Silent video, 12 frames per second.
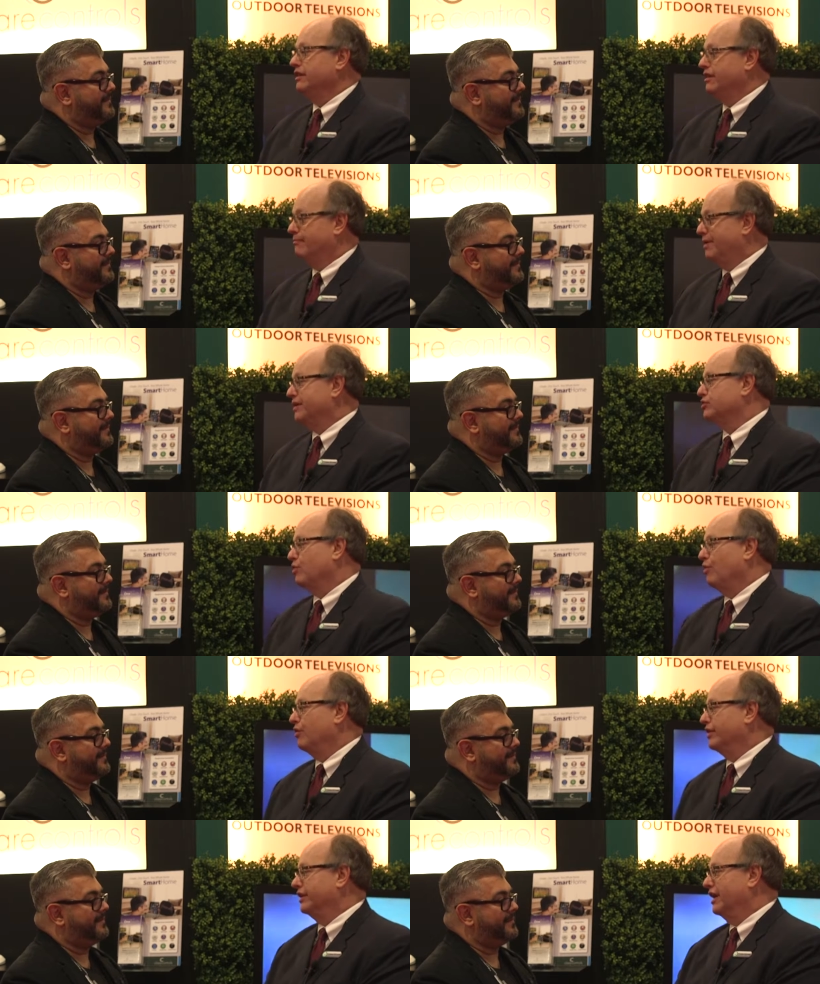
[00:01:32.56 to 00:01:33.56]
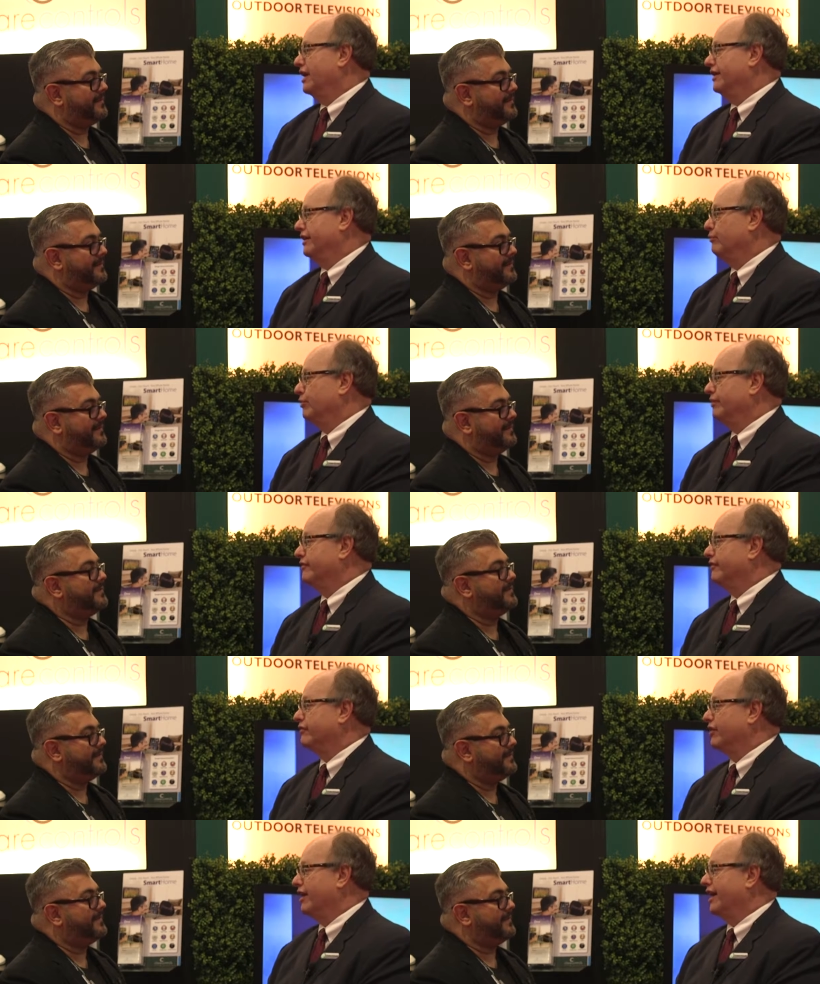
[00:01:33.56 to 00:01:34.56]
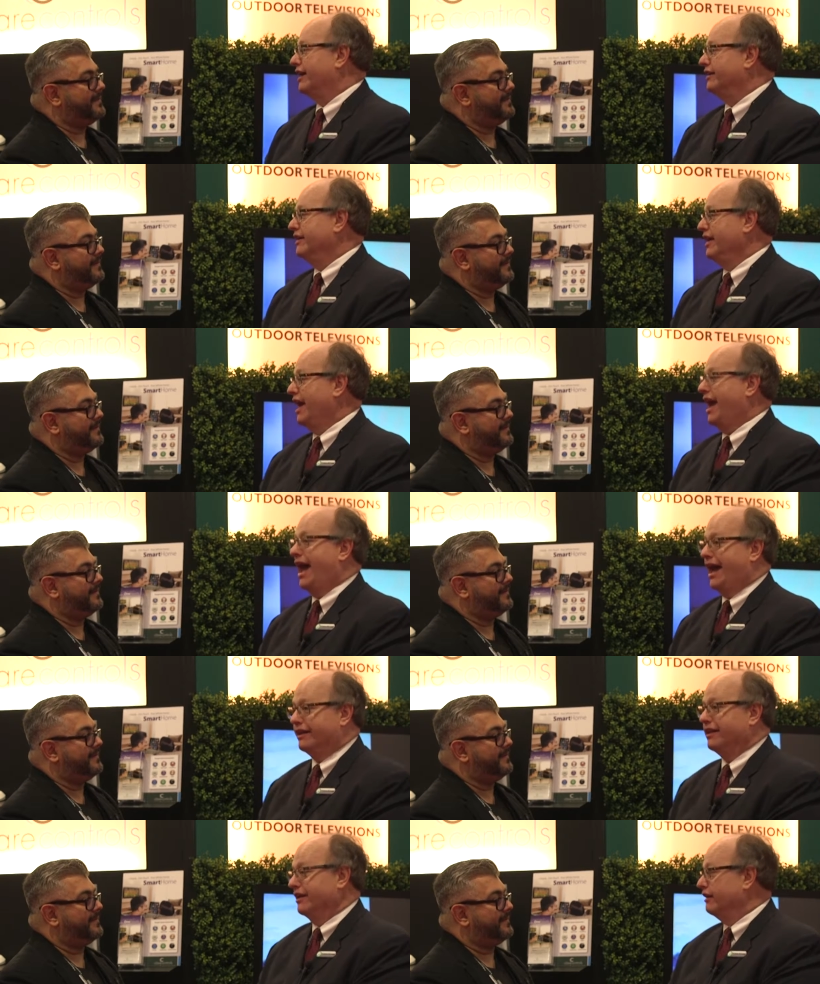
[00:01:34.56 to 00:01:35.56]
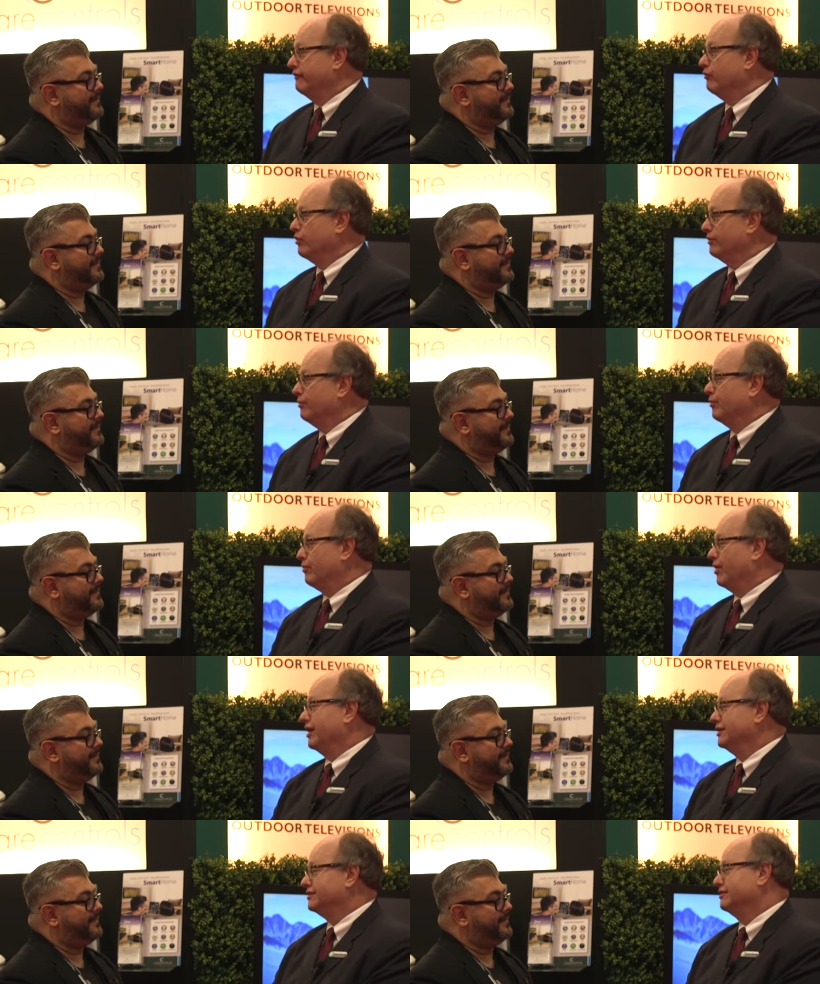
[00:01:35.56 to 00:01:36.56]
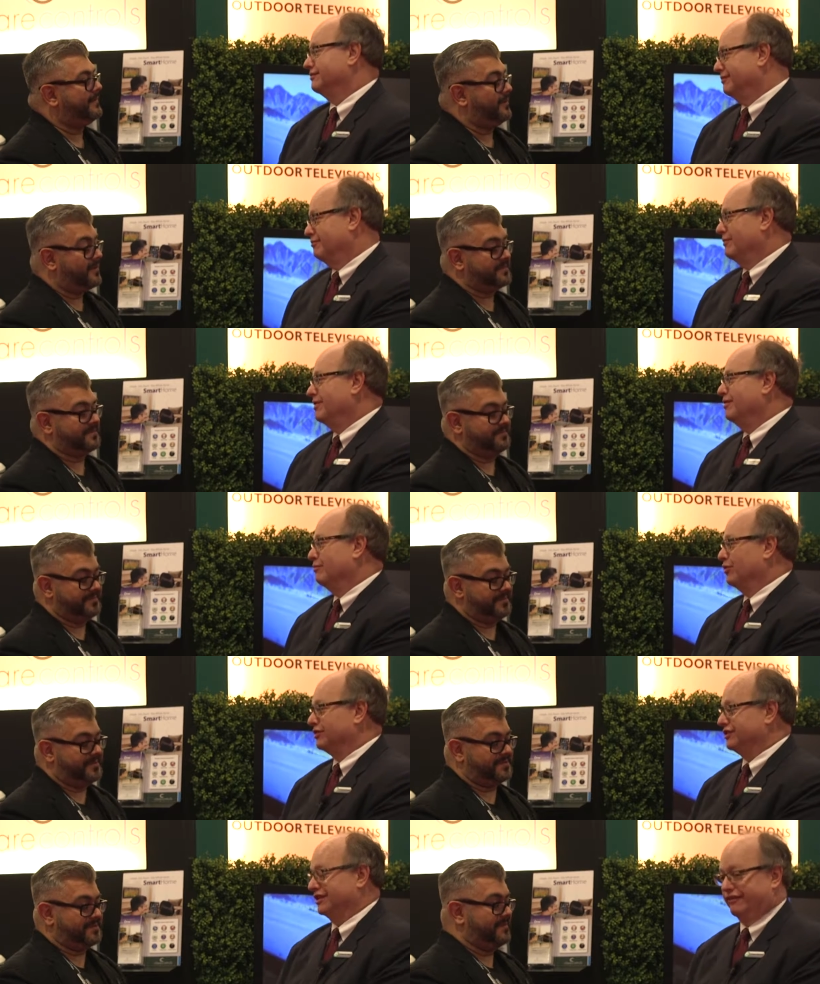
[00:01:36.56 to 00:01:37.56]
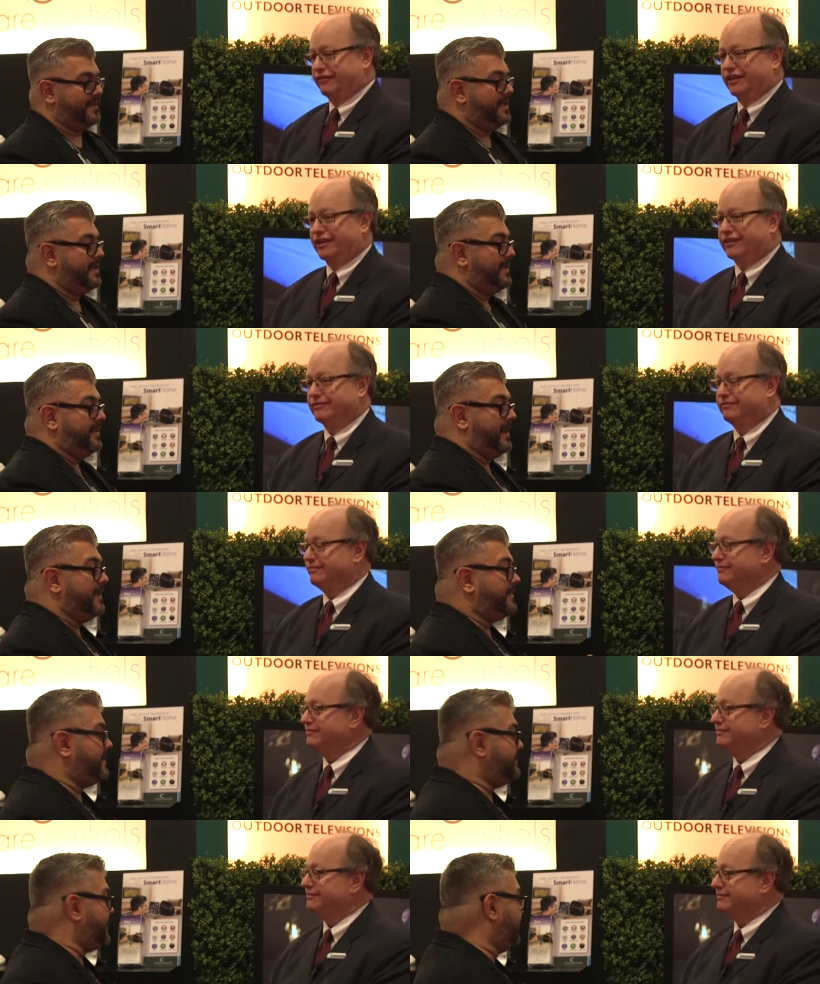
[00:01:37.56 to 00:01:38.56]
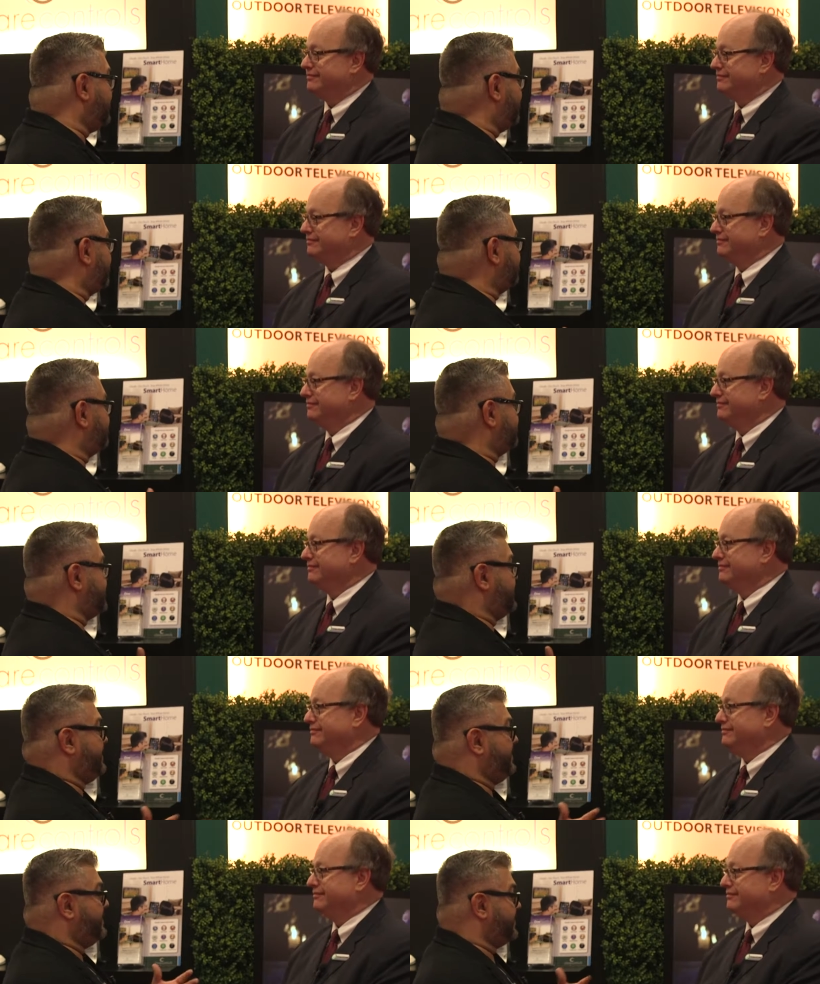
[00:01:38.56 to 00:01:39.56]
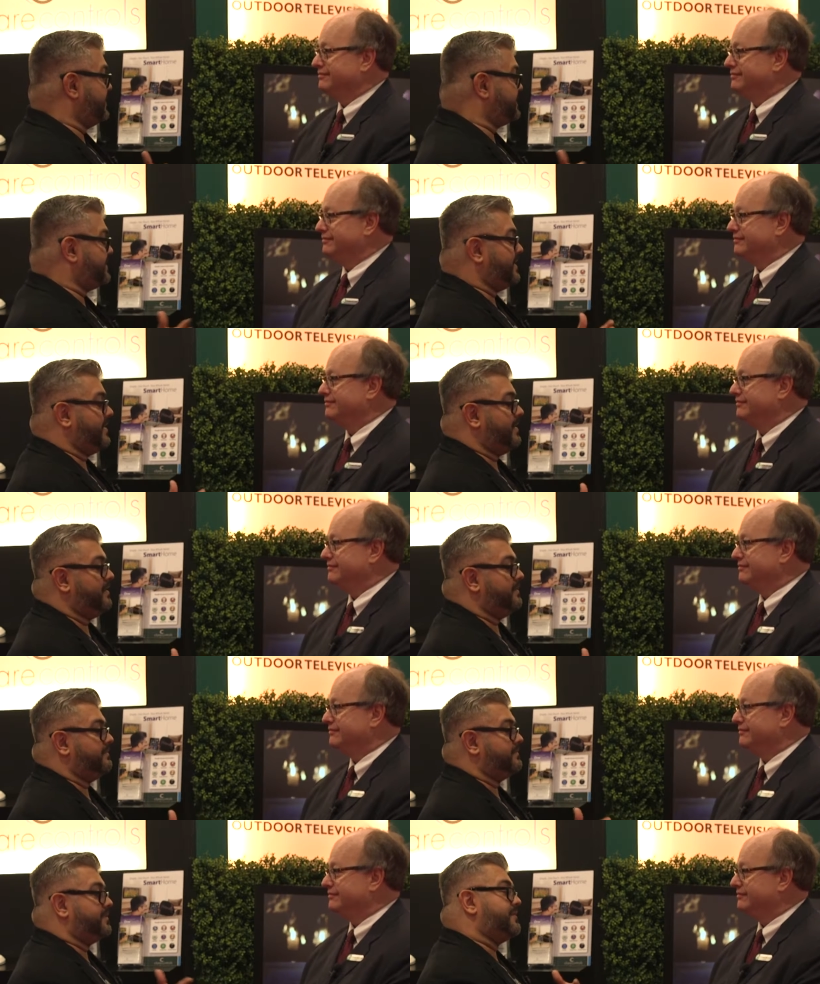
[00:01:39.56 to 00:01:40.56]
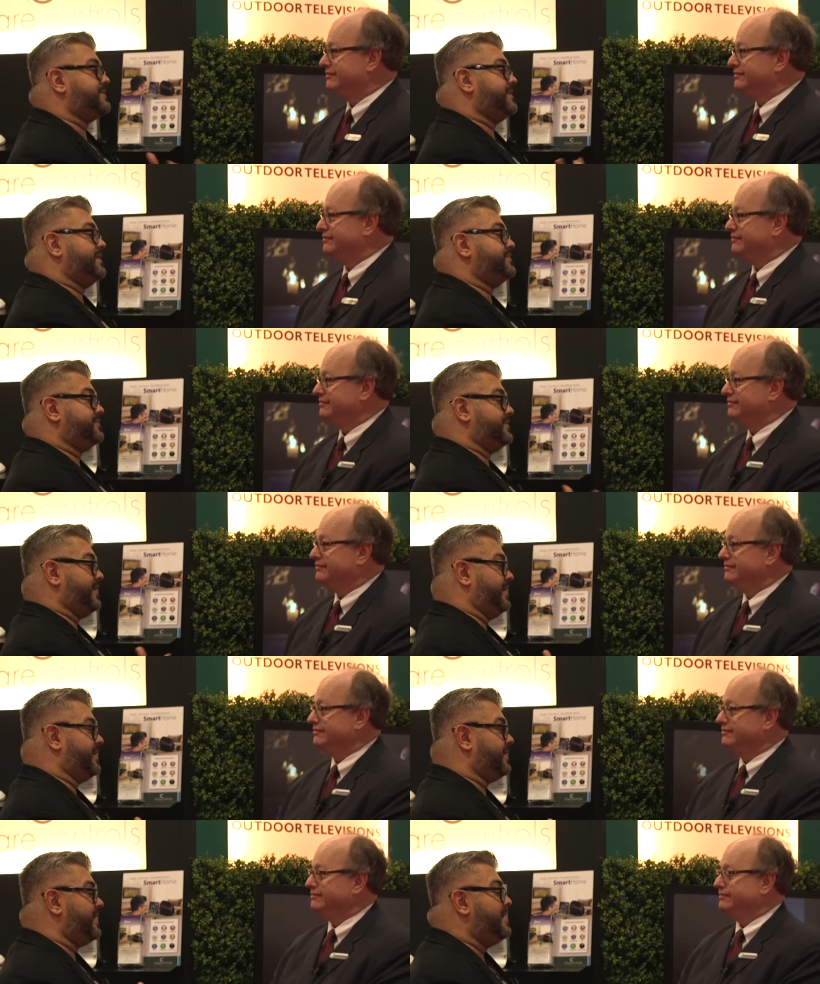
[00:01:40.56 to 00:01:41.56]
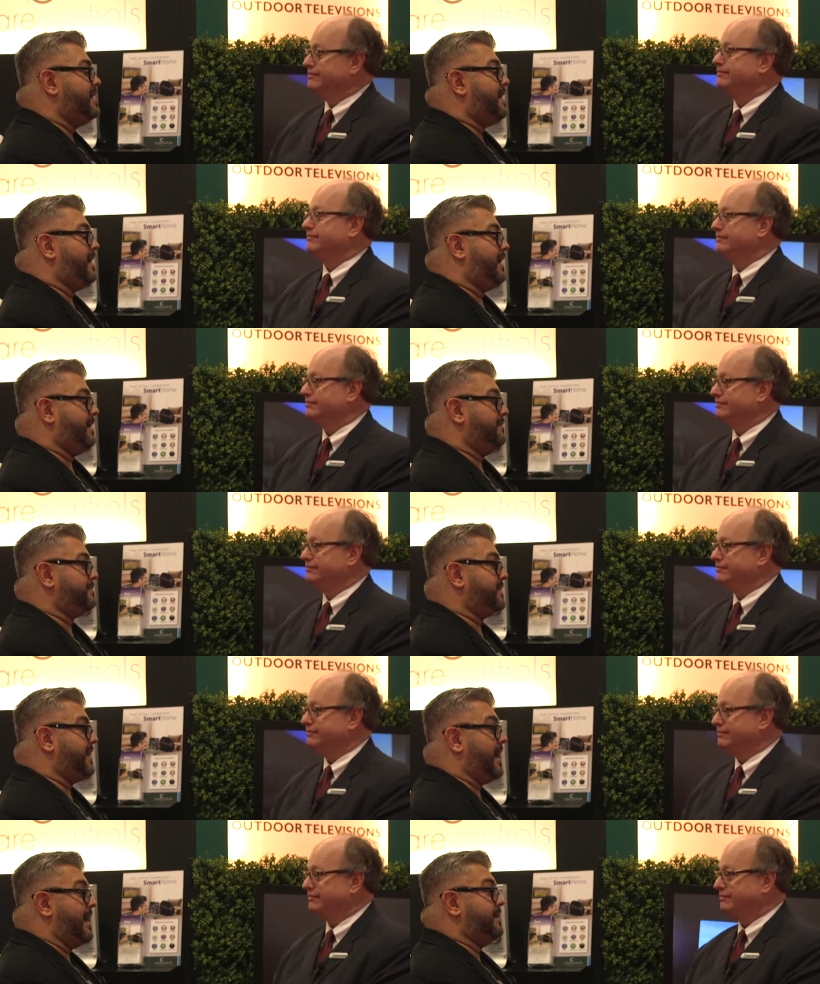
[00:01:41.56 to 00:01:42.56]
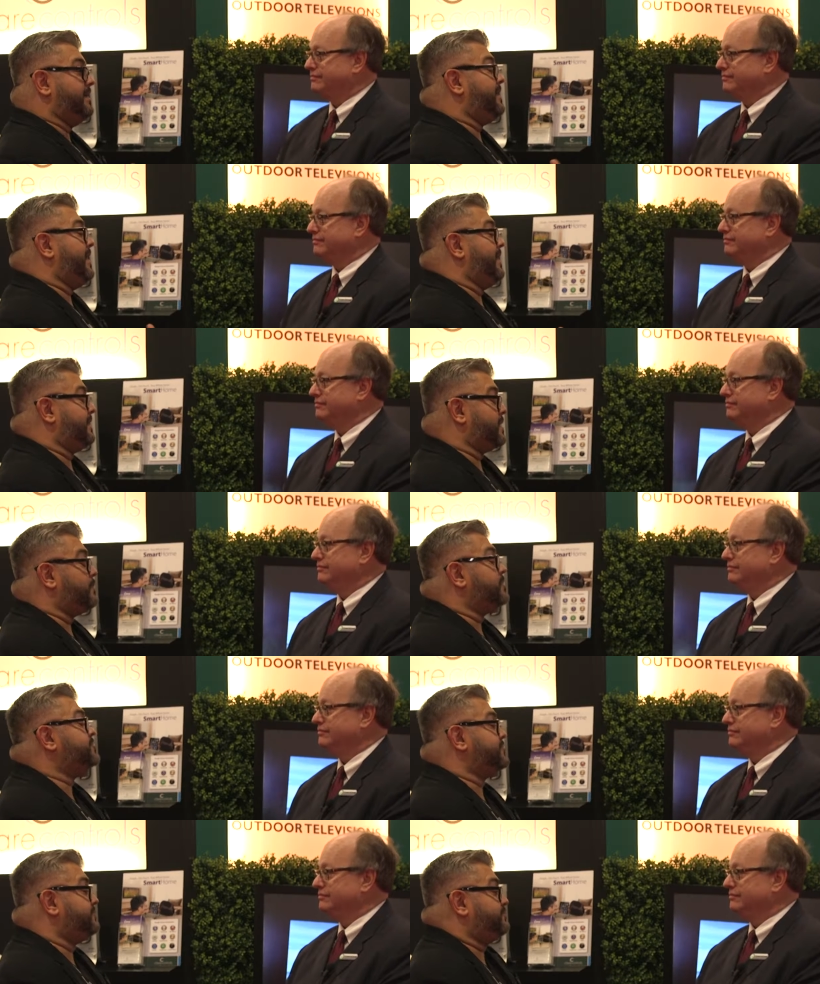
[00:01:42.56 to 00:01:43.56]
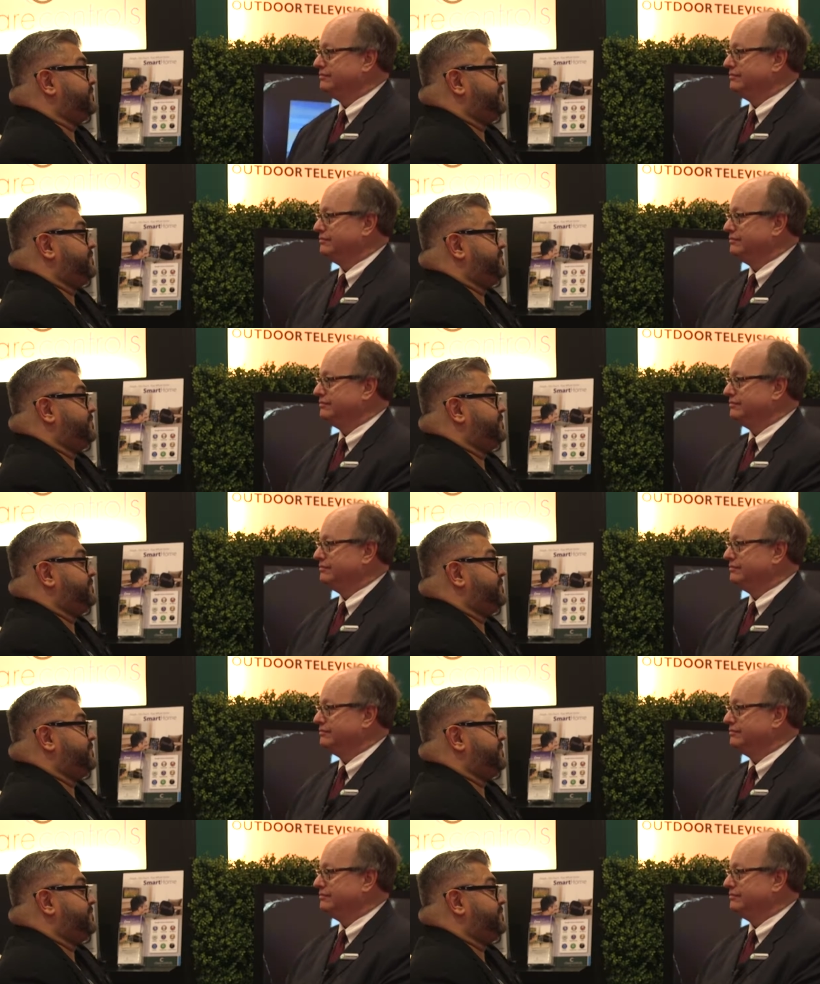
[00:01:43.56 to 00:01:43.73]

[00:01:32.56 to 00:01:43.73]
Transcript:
Speaker 1: the best quality line that we've ever had at an affordable price. Awesome. More awesome. significantly.
Speaker 2: You know, I love I love to hear and see the residential here um, at, a, at a commercial